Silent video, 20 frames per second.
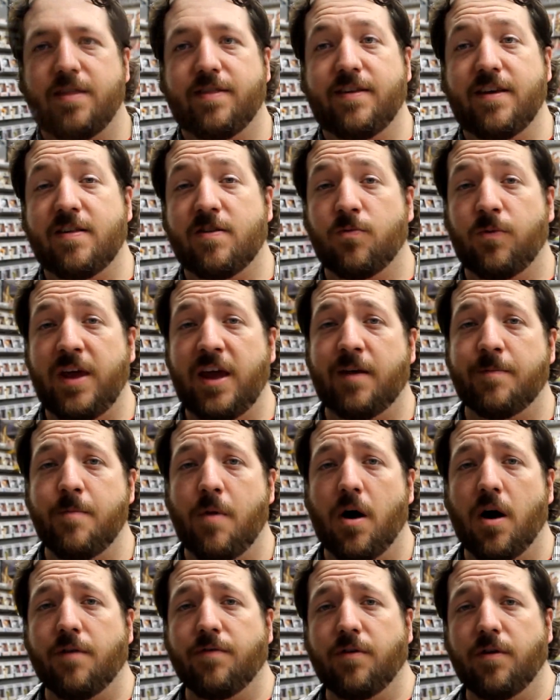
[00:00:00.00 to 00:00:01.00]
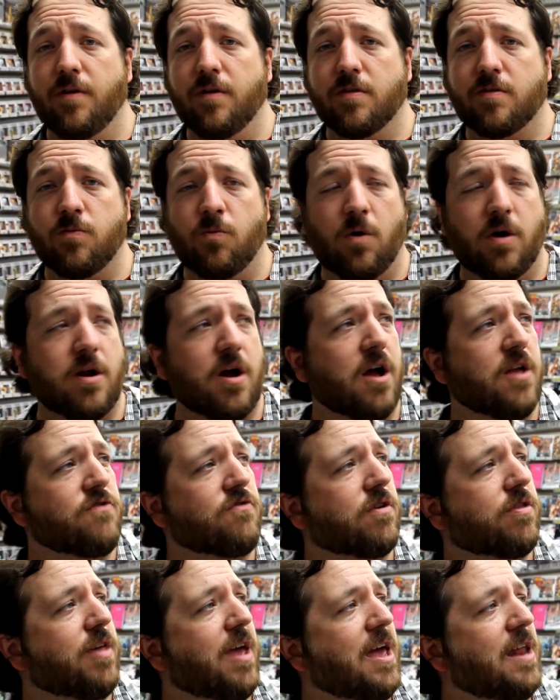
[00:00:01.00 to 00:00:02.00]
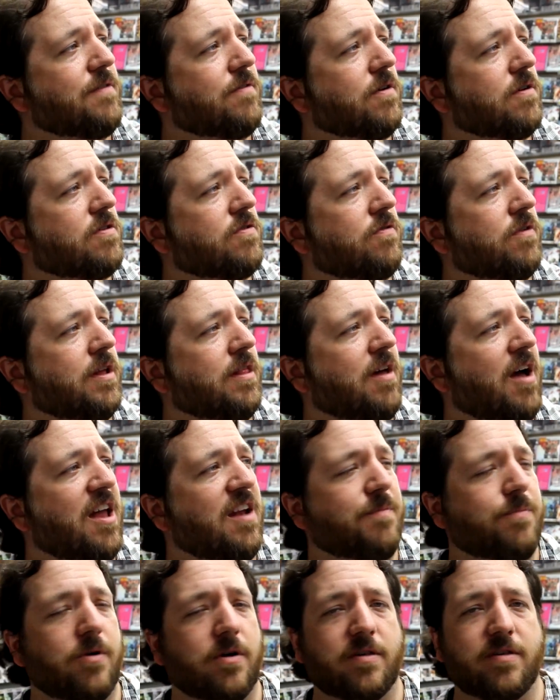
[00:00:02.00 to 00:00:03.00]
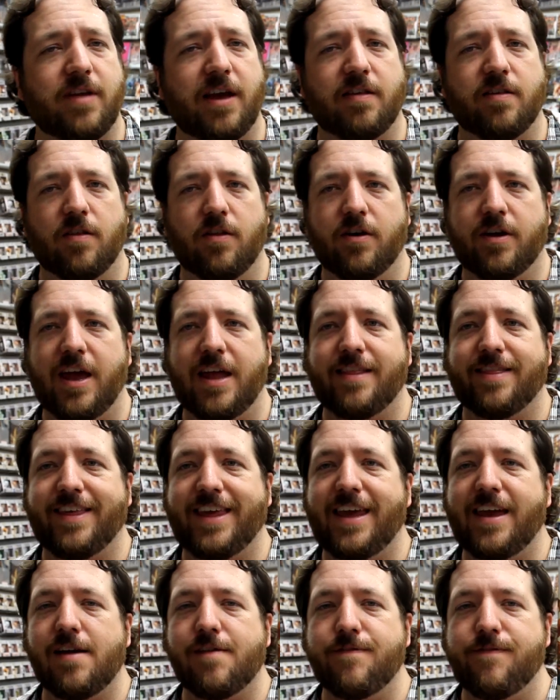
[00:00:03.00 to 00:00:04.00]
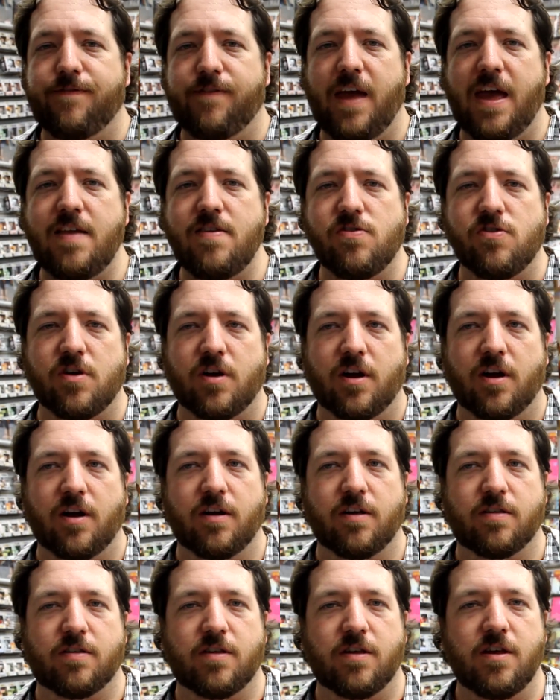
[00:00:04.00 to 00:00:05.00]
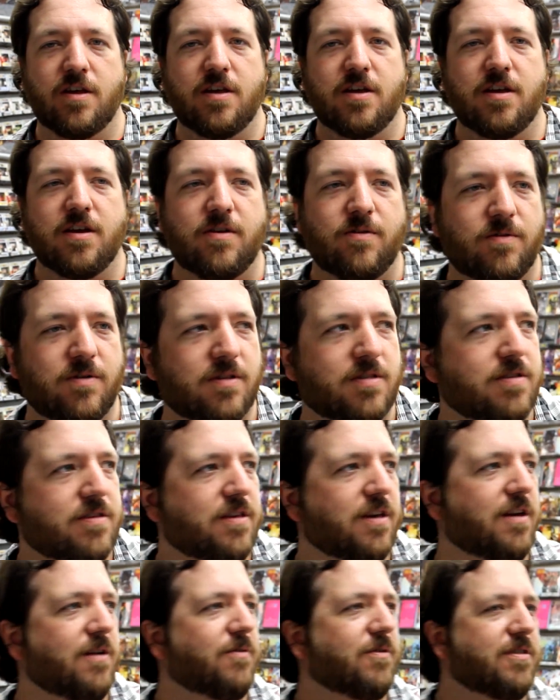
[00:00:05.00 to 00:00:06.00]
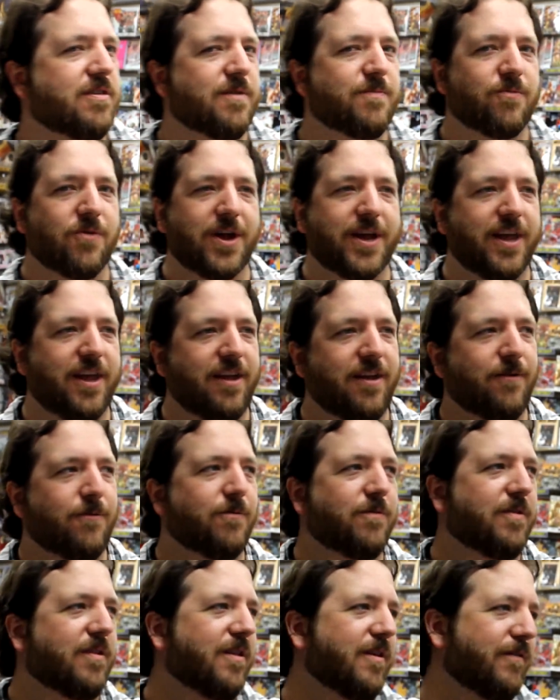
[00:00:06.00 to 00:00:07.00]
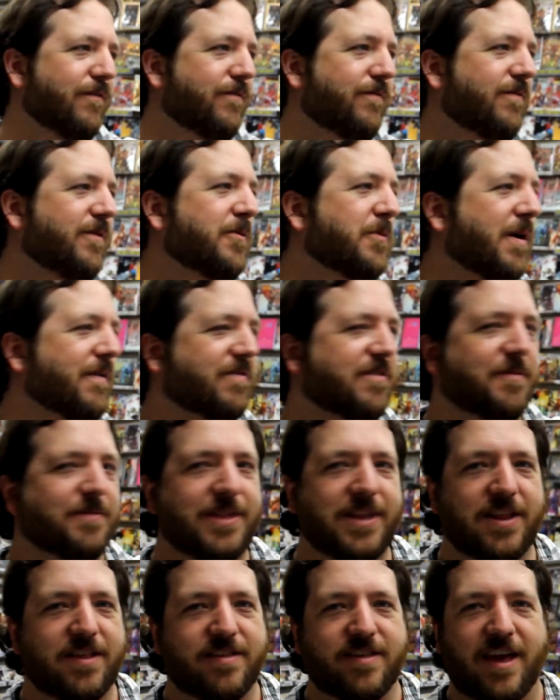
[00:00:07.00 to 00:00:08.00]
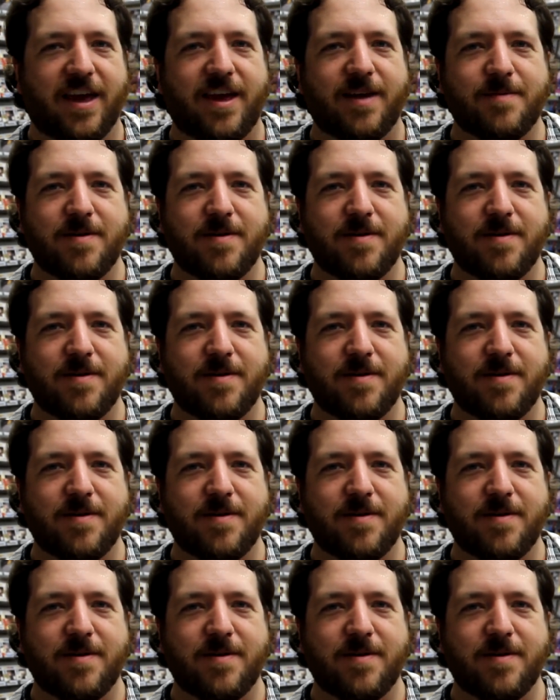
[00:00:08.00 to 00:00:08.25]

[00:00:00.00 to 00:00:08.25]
This week, Marvel's 100th anniversary line of books takes a look at the Avengers. What's up, Ricky? You have something to say